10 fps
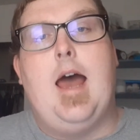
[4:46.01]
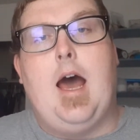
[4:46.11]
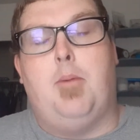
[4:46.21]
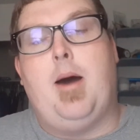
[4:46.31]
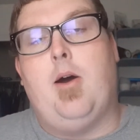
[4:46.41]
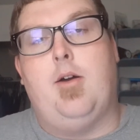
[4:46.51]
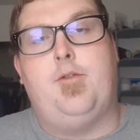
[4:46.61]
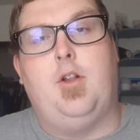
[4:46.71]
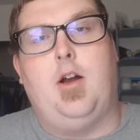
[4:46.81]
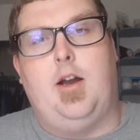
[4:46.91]
how
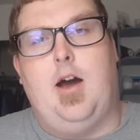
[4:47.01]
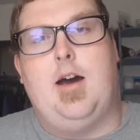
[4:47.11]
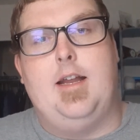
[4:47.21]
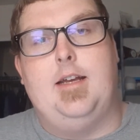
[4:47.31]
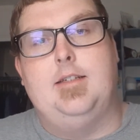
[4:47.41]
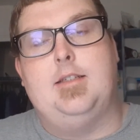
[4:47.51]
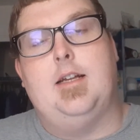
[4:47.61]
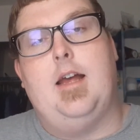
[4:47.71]
powerful our God is,